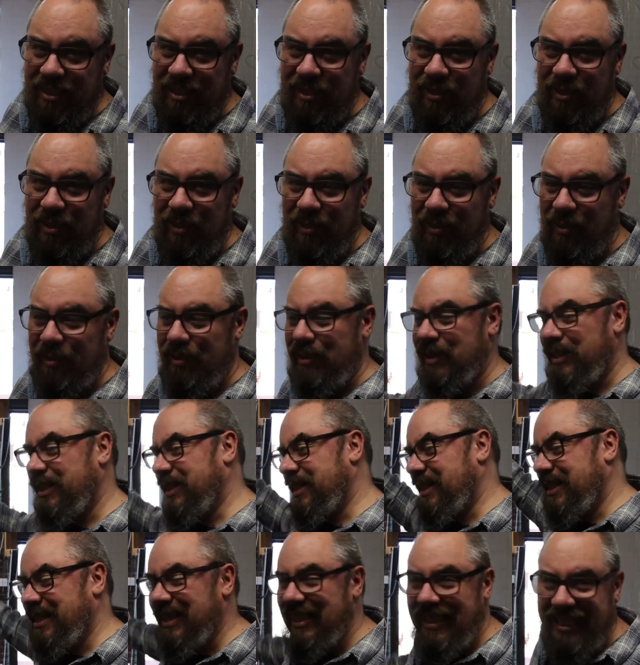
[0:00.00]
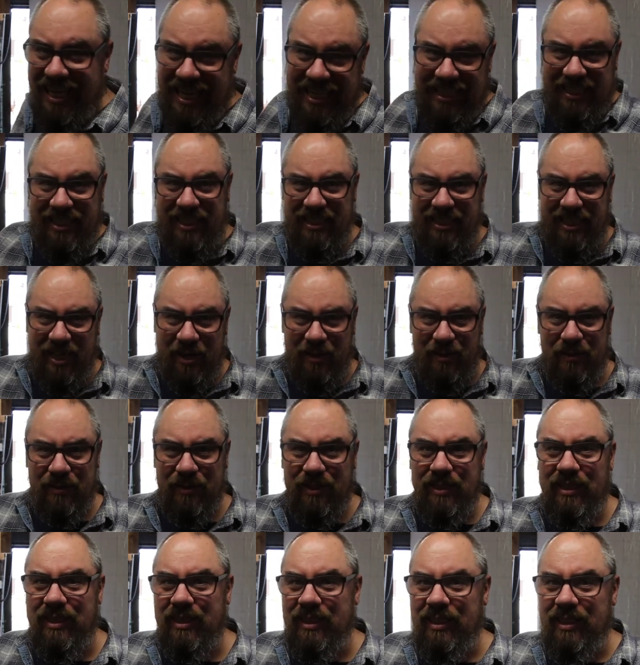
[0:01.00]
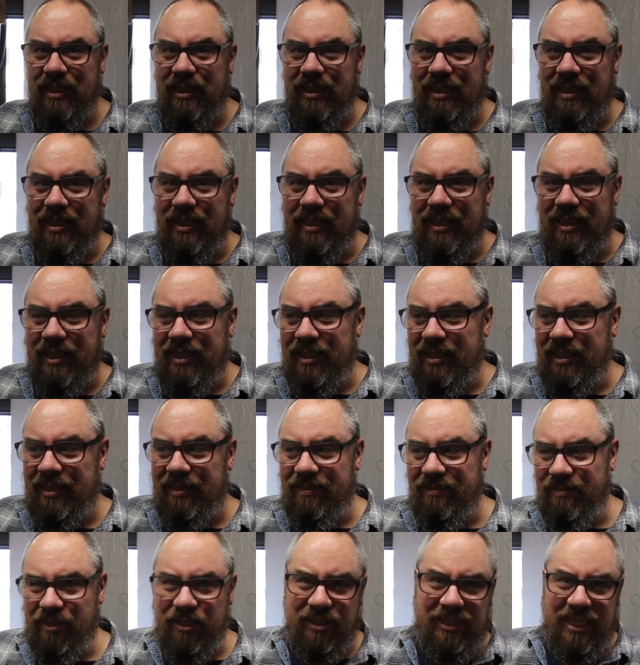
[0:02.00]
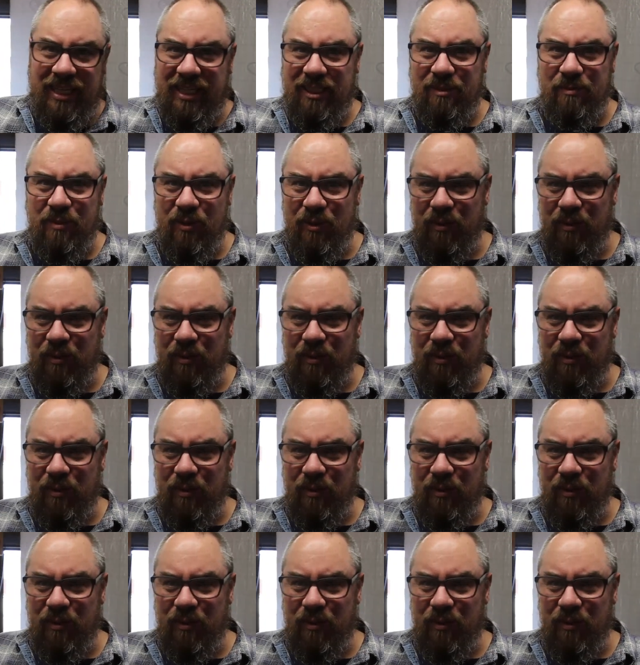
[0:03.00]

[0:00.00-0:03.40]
installed, desk down, fish tanks